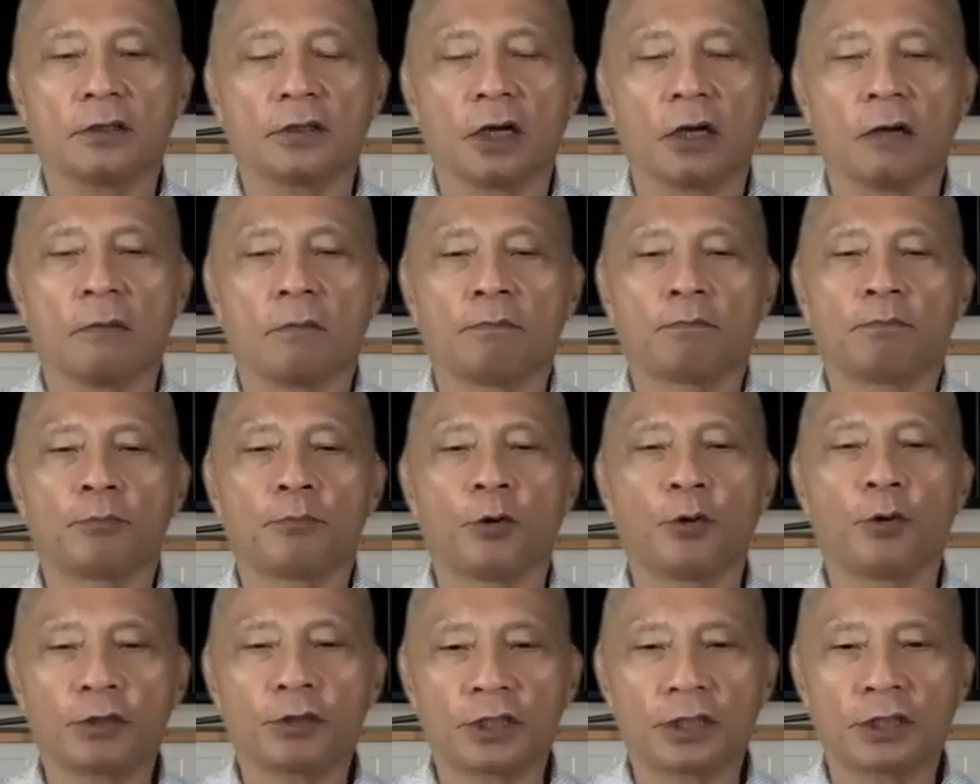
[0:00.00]
They're
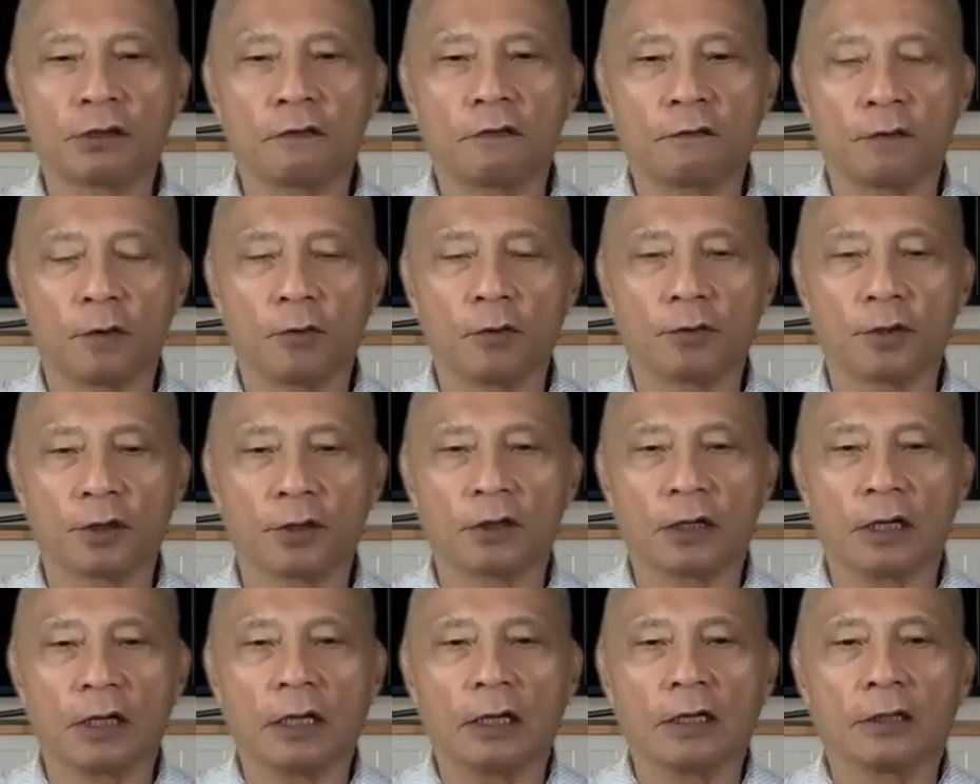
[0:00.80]
pushing
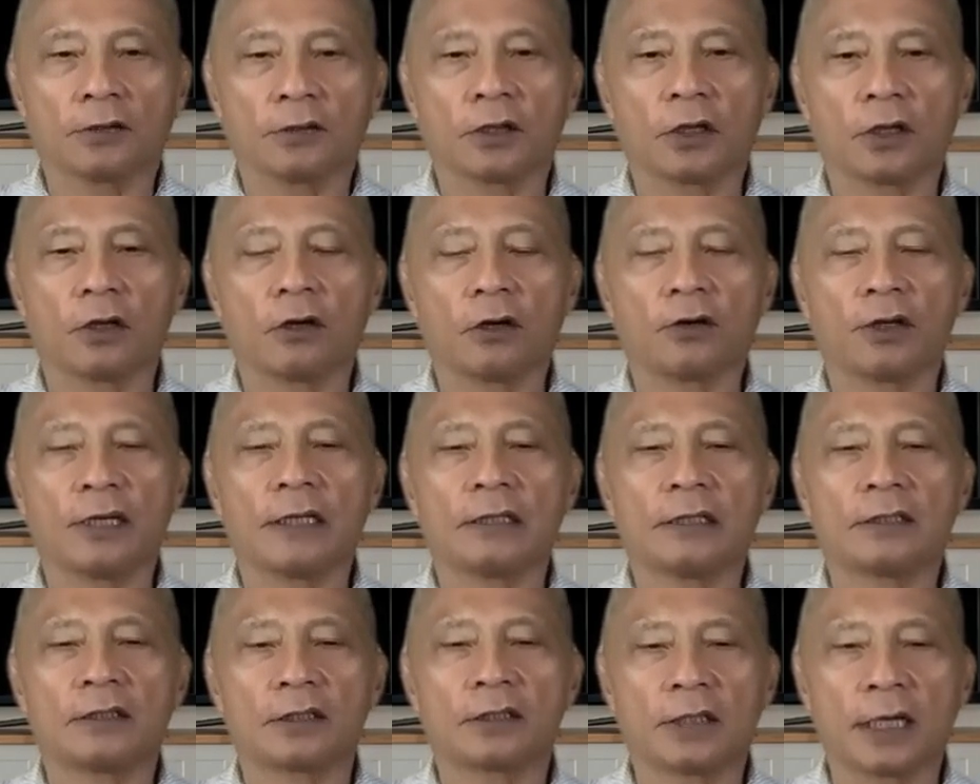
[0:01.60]
forward they are
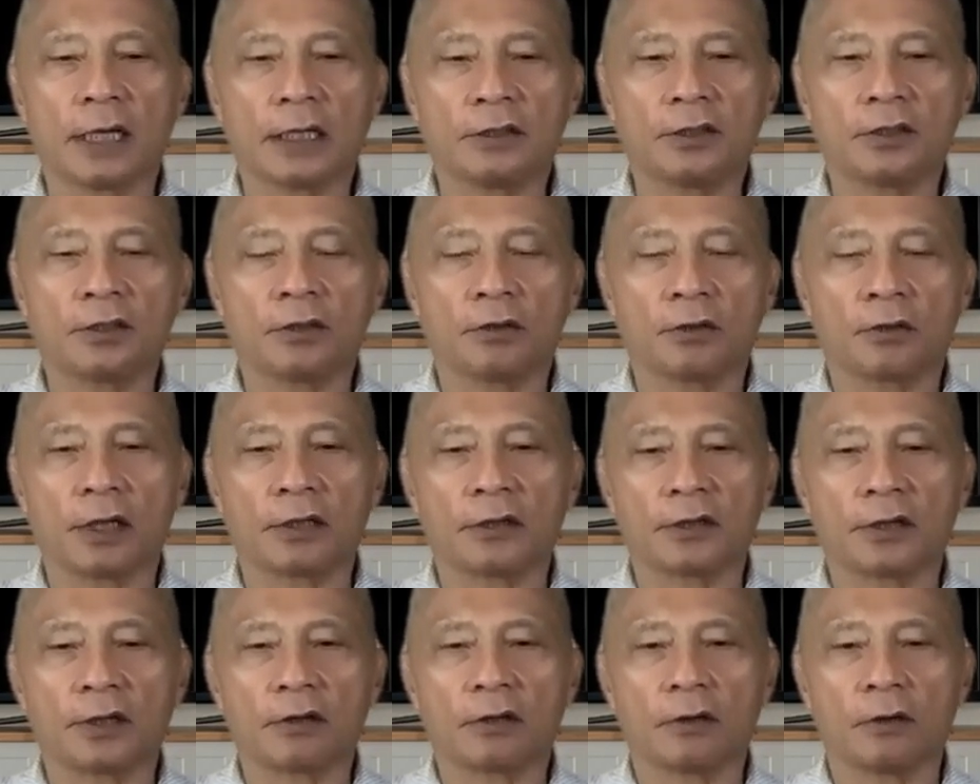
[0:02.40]
intent to
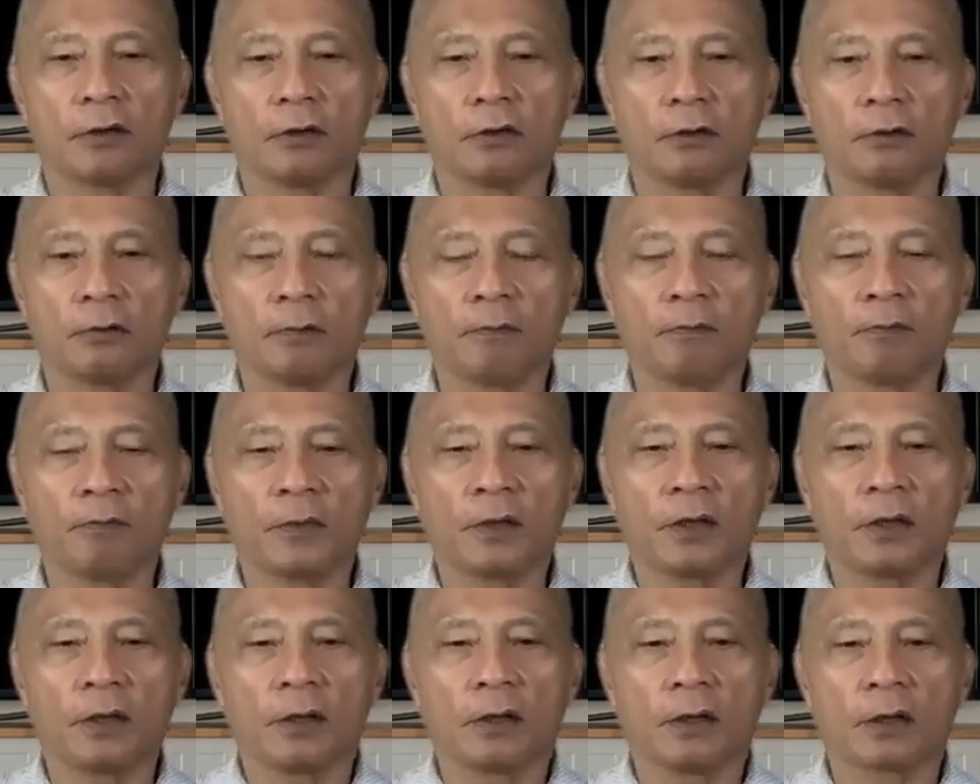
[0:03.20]
get their home
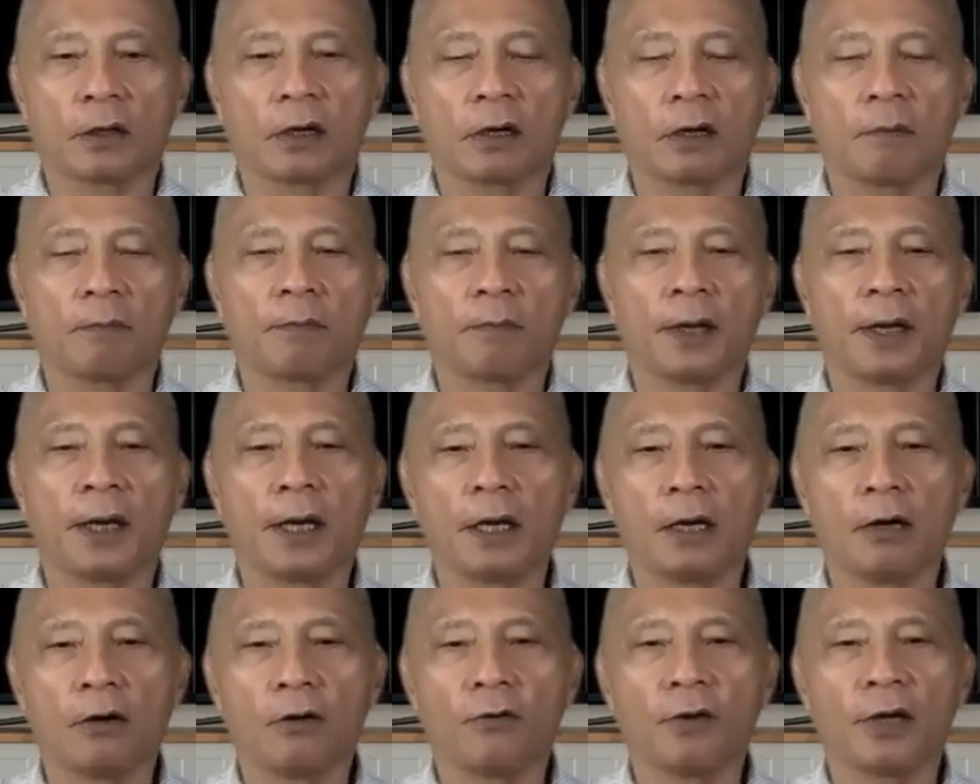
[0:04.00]
come
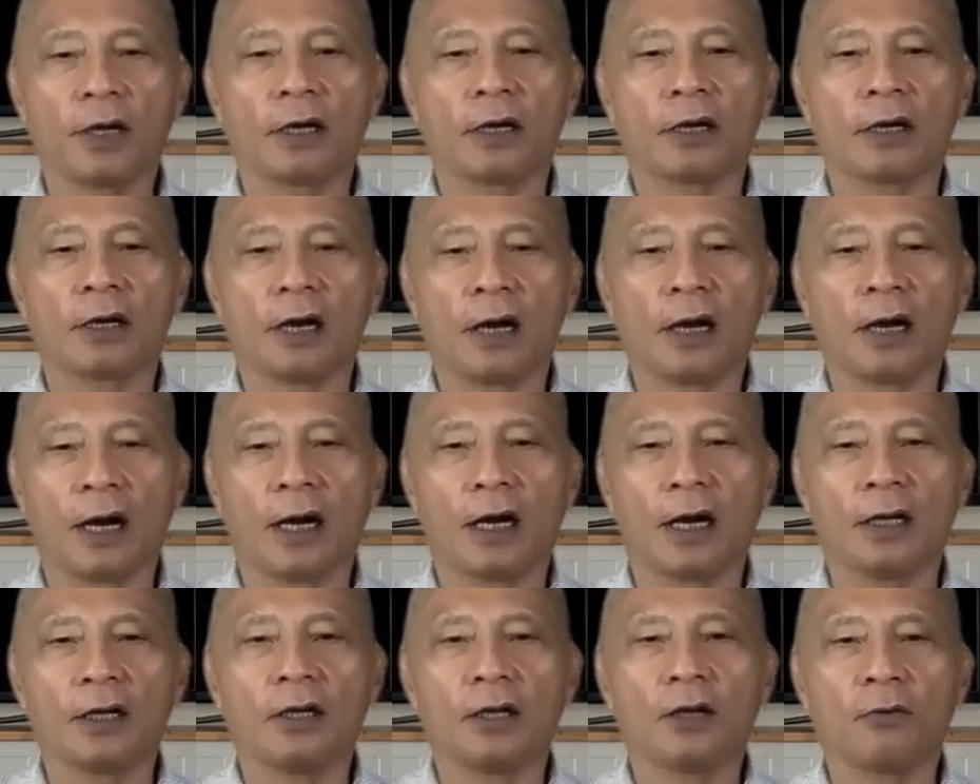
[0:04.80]
hell in
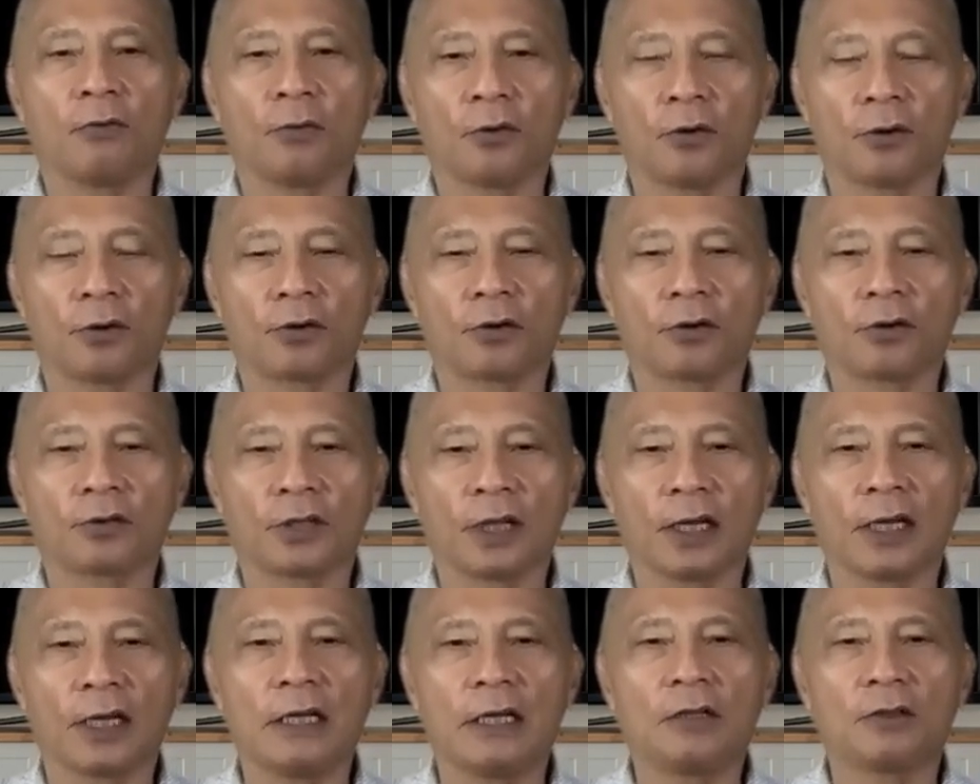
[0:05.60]
high water.
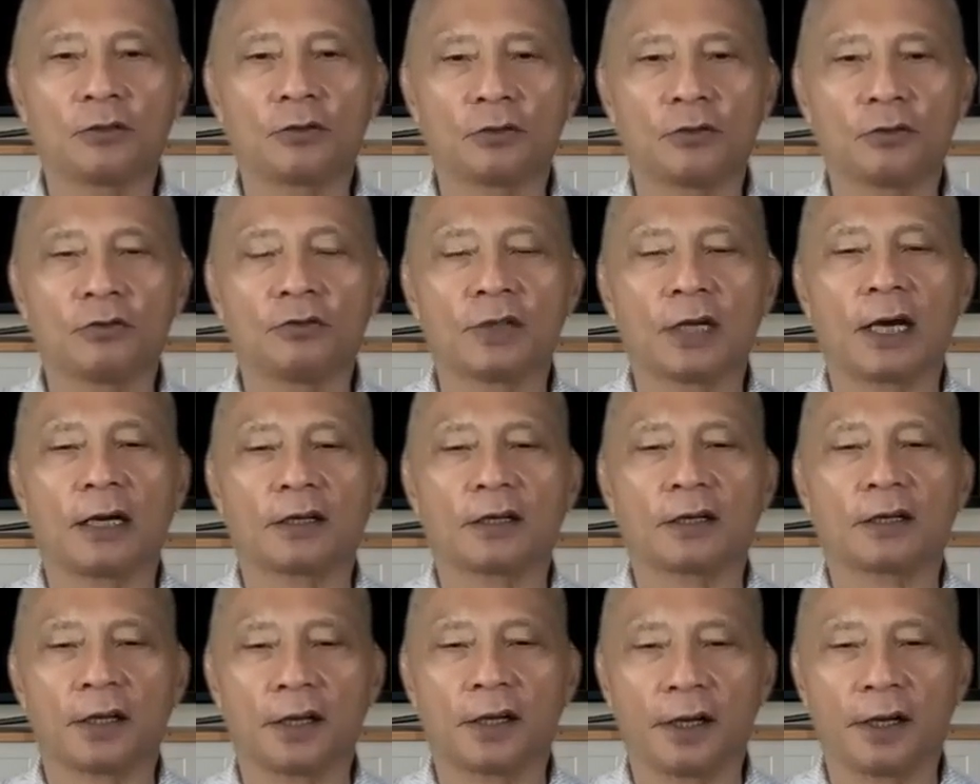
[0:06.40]
They do
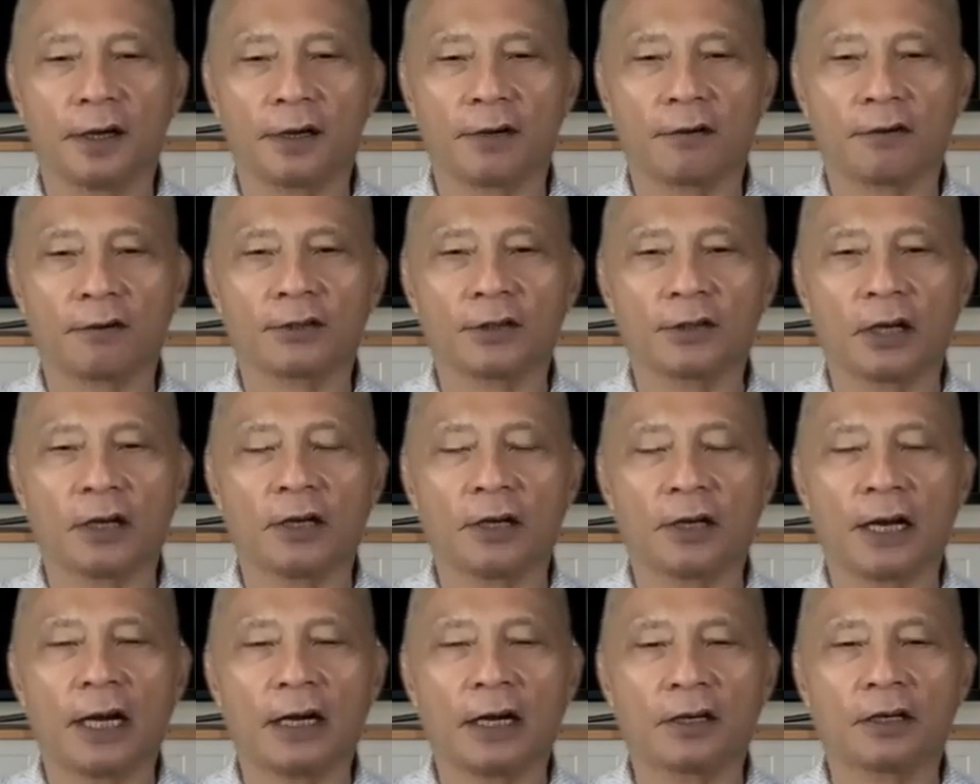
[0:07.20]
not care.
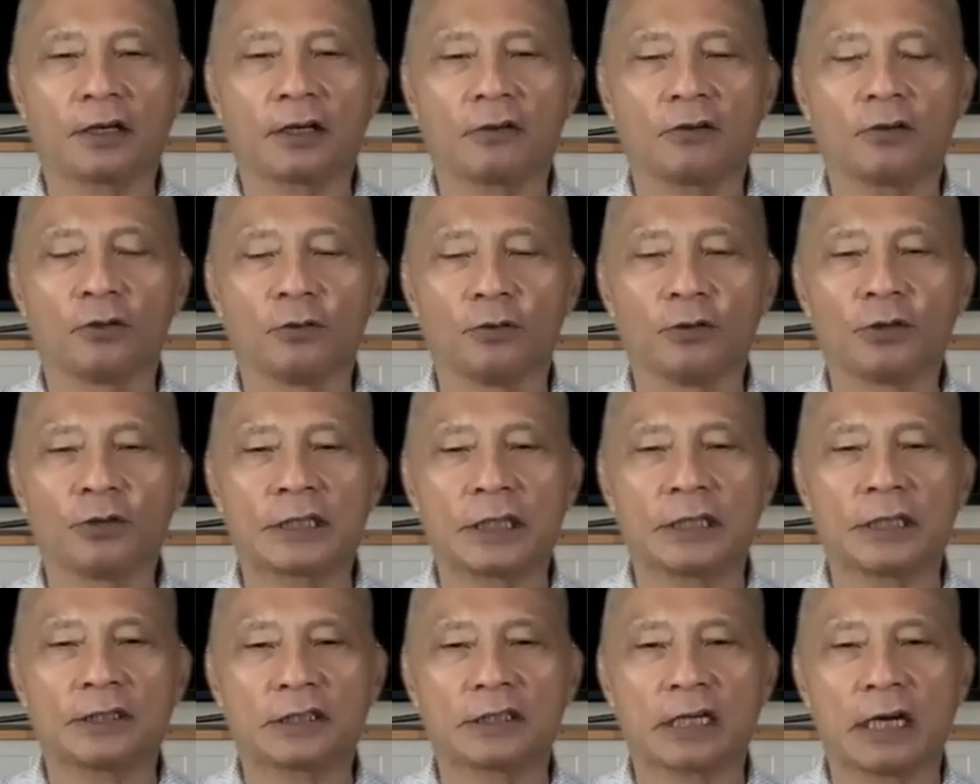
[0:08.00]
They're not going to
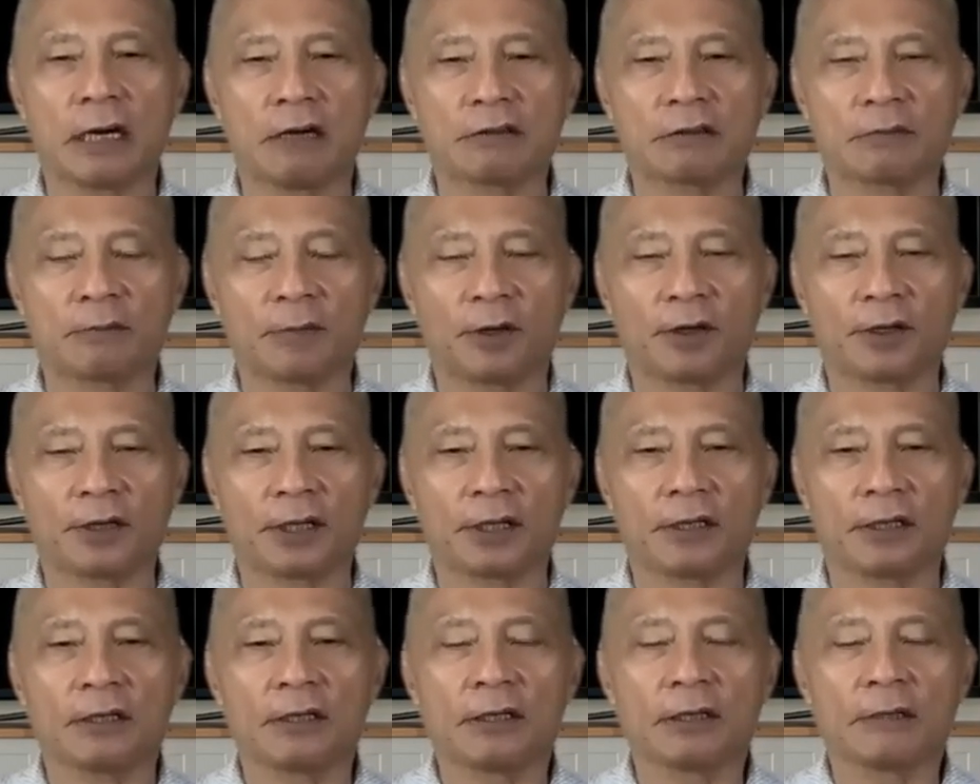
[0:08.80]
lose in this housing
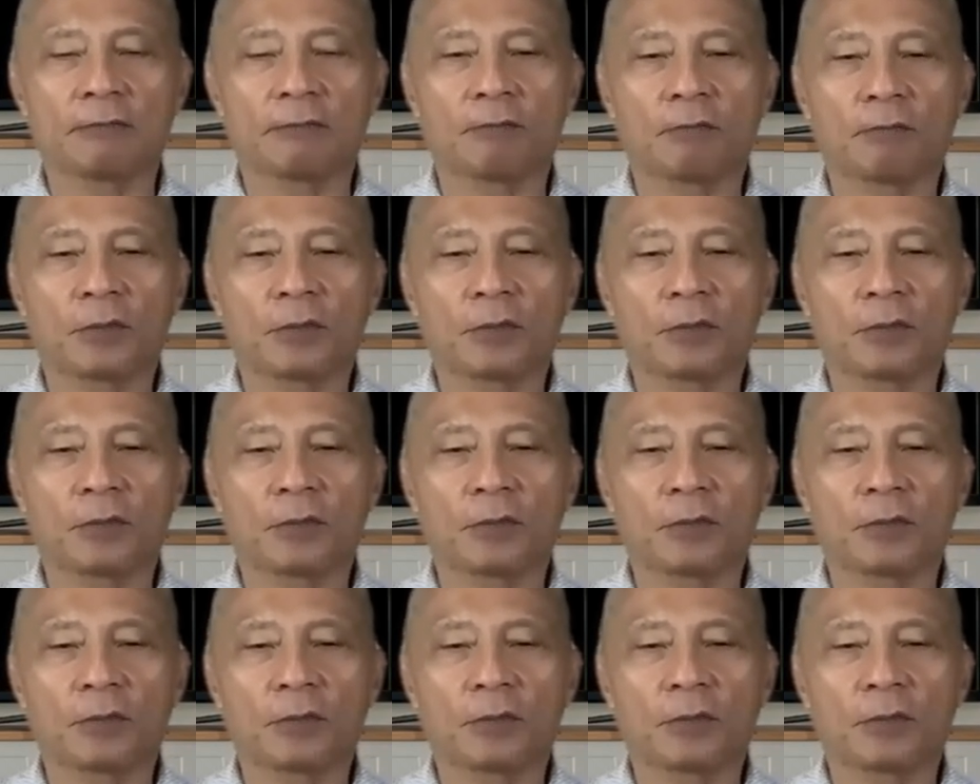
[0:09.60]
market